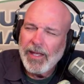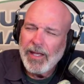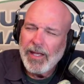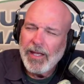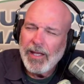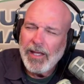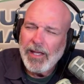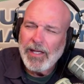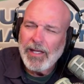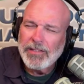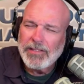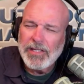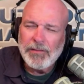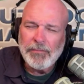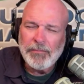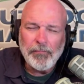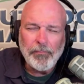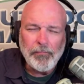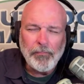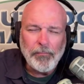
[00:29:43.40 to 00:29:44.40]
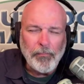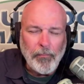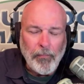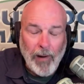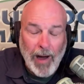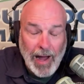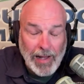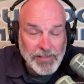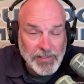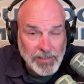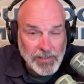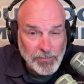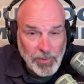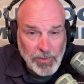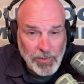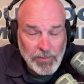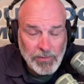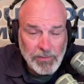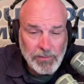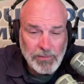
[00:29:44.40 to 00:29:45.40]
Is it
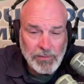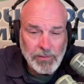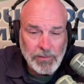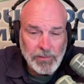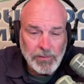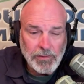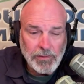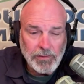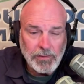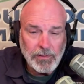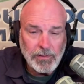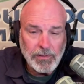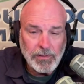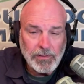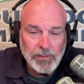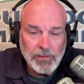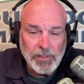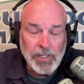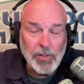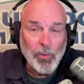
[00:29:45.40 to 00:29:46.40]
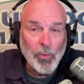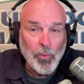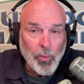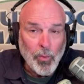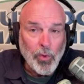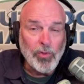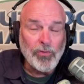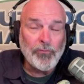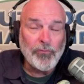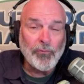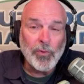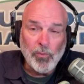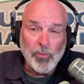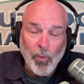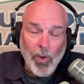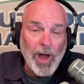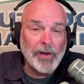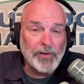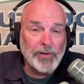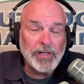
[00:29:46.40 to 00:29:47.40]
possible that a wolf would
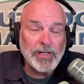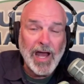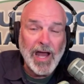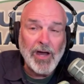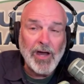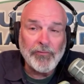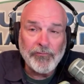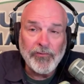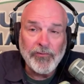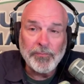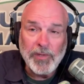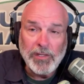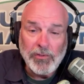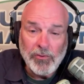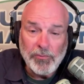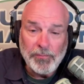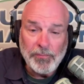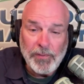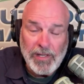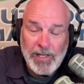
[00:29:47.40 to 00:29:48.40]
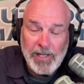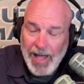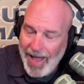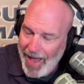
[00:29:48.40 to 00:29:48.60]
wander down from the UP?